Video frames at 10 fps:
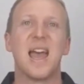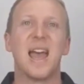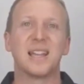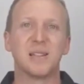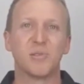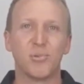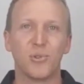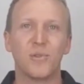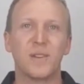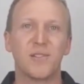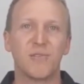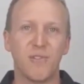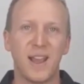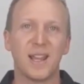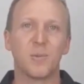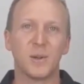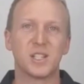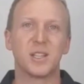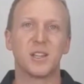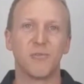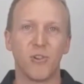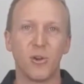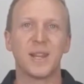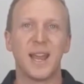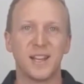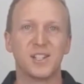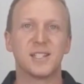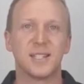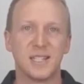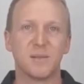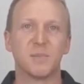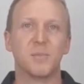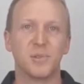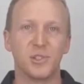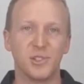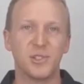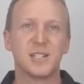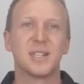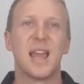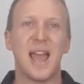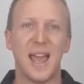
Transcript: and improving the rate at which the aerobic energy system can produce